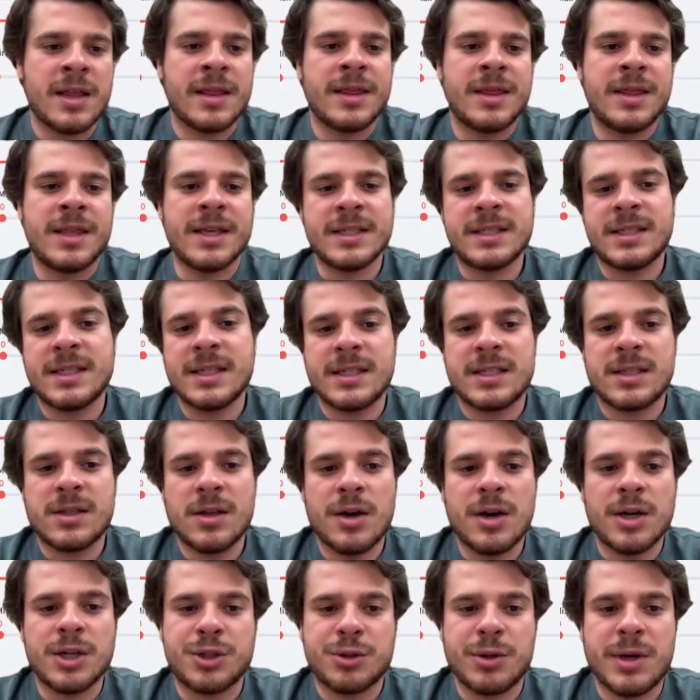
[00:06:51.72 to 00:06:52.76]
This is
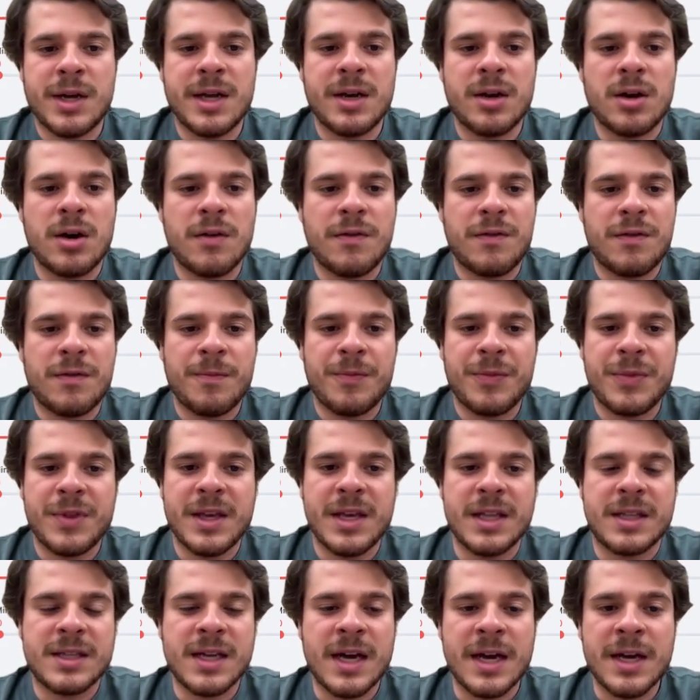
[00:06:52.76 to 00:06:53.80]
the trade-off.
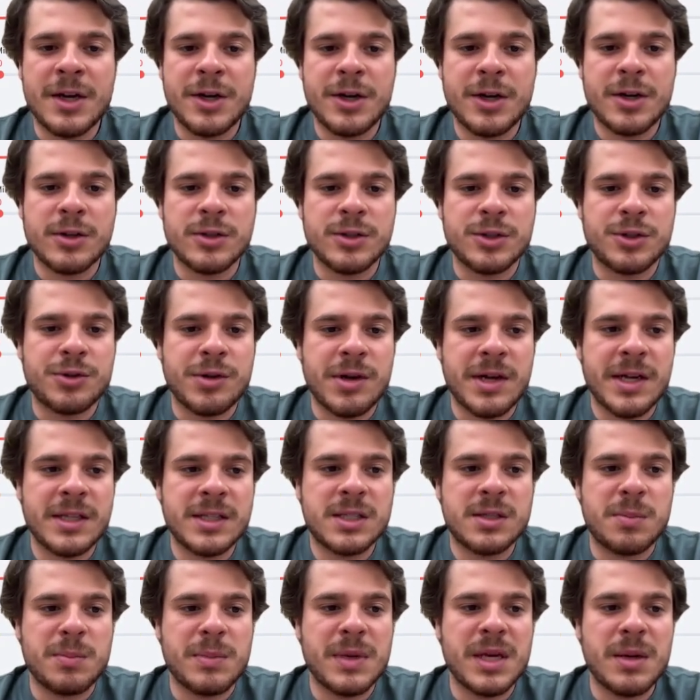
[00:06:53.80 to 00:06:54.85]
The tighter
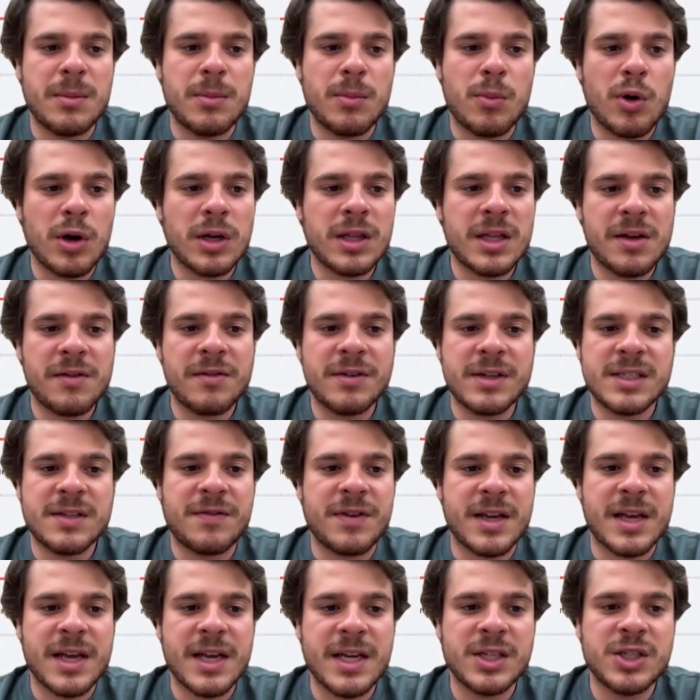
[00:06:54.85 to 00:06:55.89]
constraints mean more
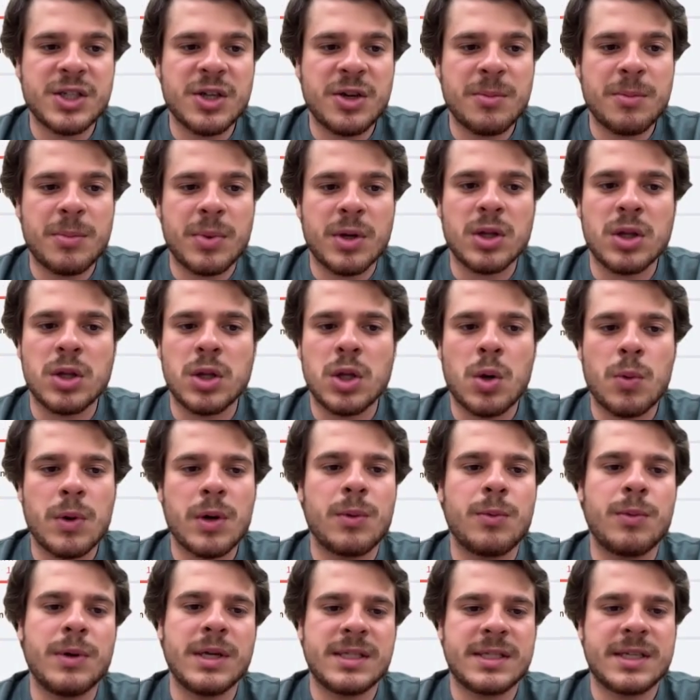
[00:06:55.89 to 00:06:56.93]
diversification but
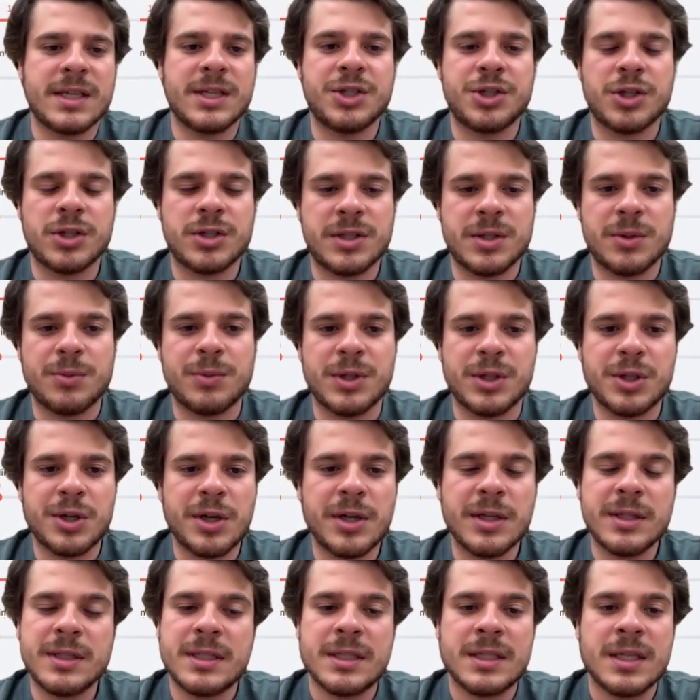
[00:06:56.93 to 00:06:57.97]
lower risk-adjusted
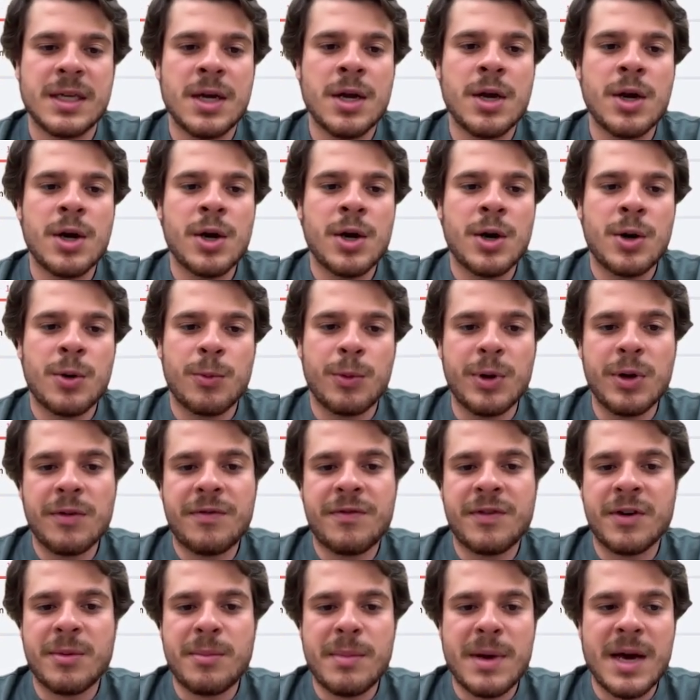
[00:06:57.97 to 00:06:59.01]
returns. Real
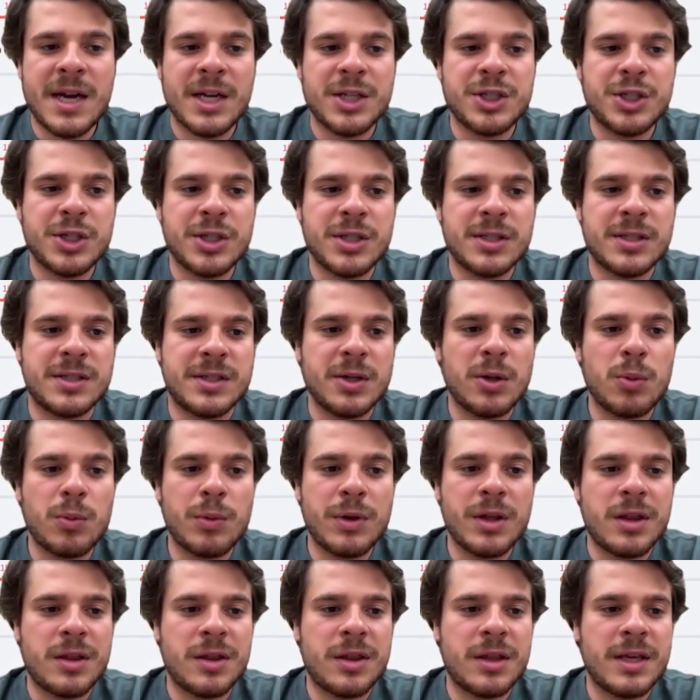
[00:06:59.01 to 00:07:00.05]
fund managers deal
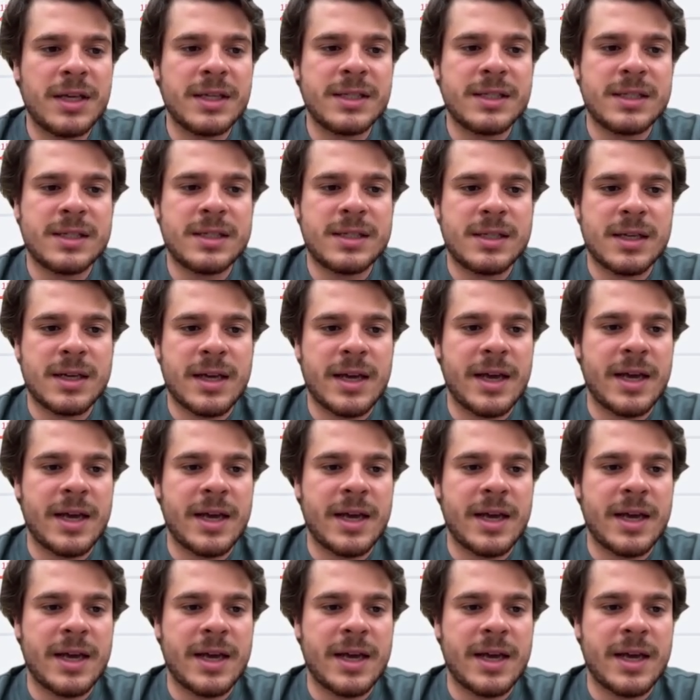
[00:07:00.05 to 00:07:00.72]
with this